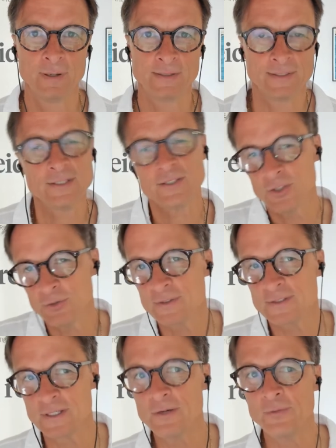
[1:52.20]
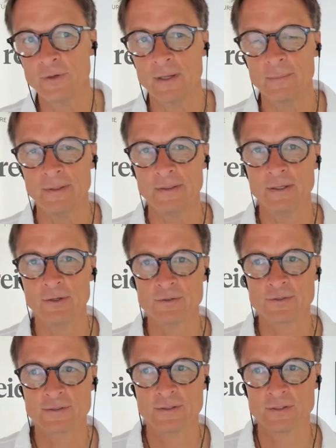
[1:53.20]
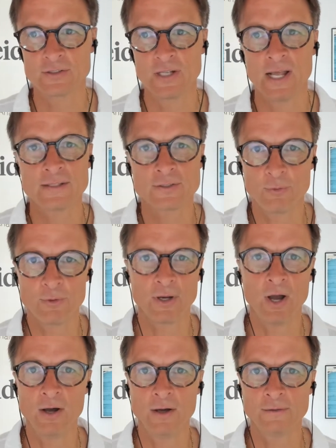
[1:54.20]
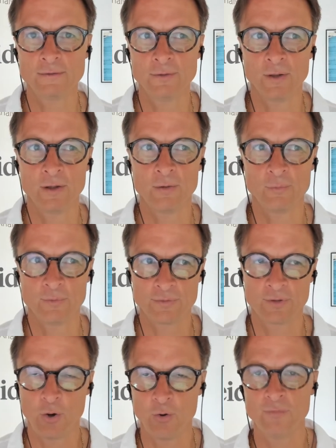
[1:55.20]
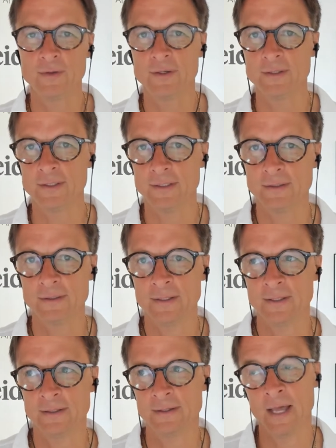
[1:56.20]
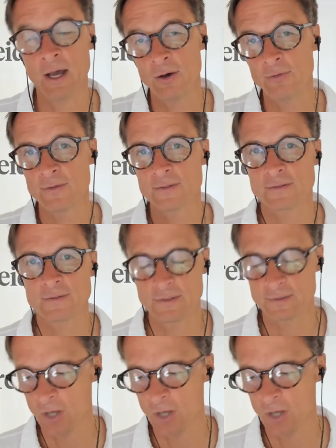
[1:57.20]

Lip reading: but this year is different. I mean, there's lots going on with COVID and now this